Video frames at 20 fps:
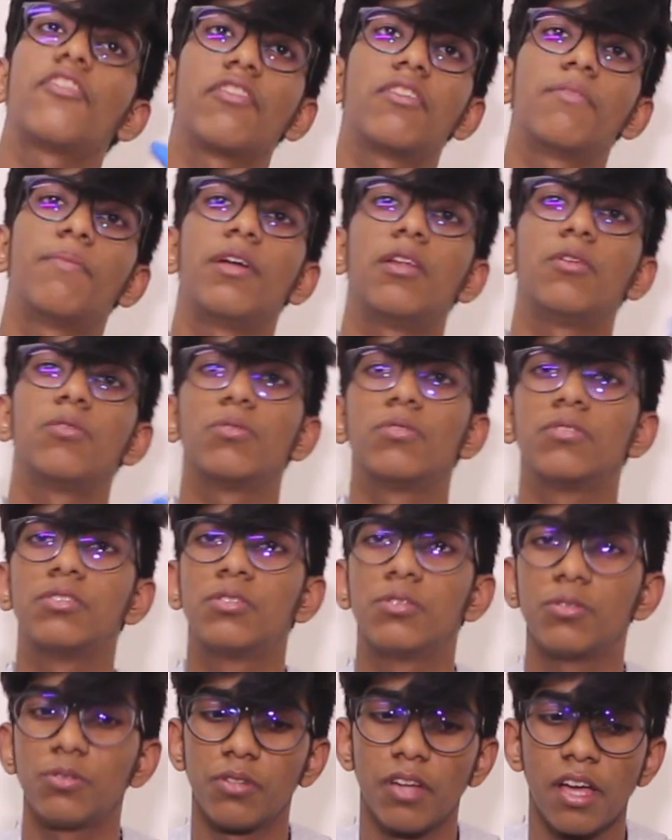of the balloon
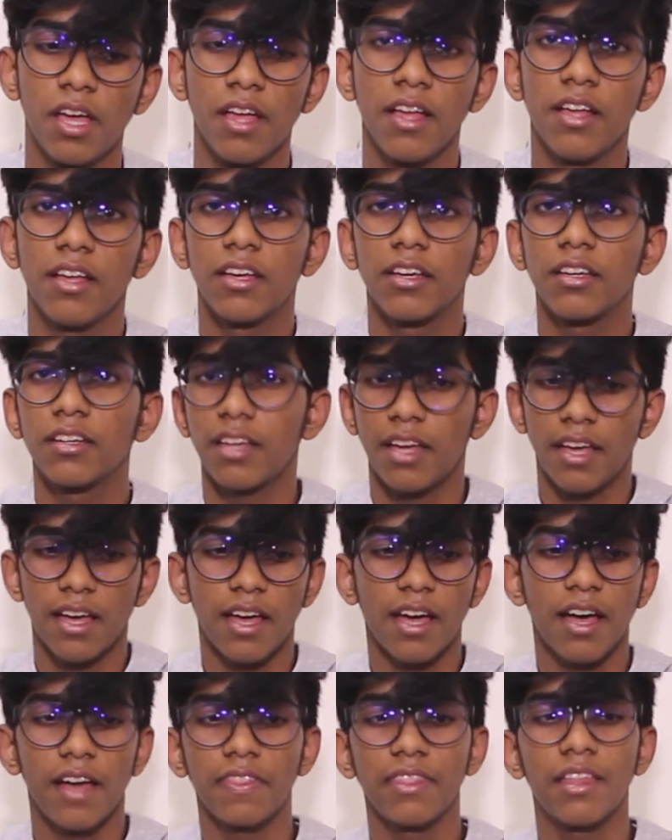too,
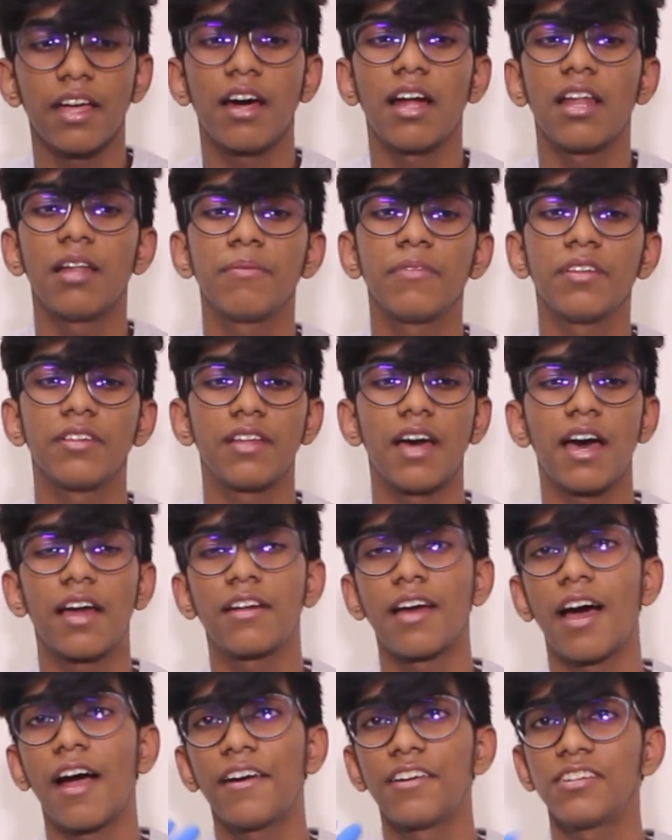and
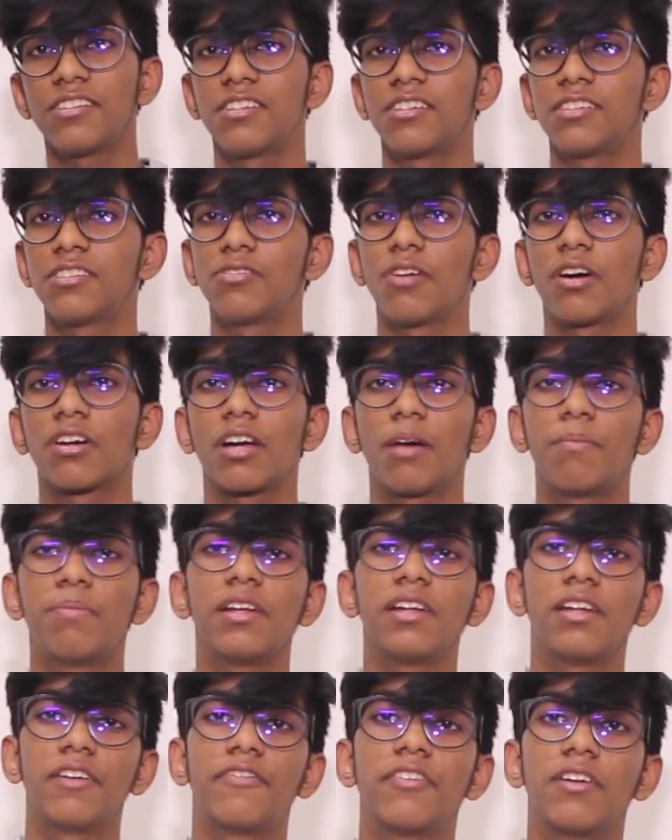that hydrogen is not
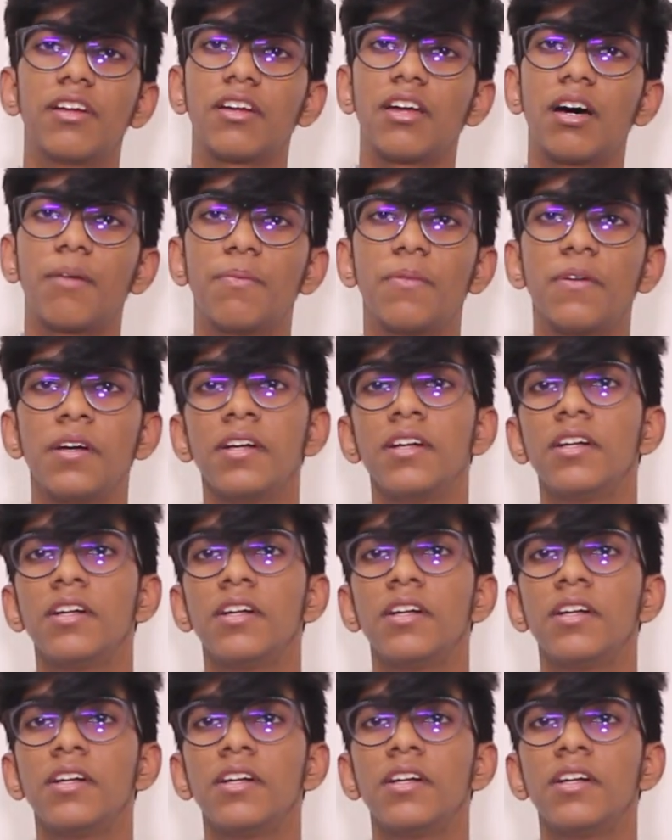completely filled up.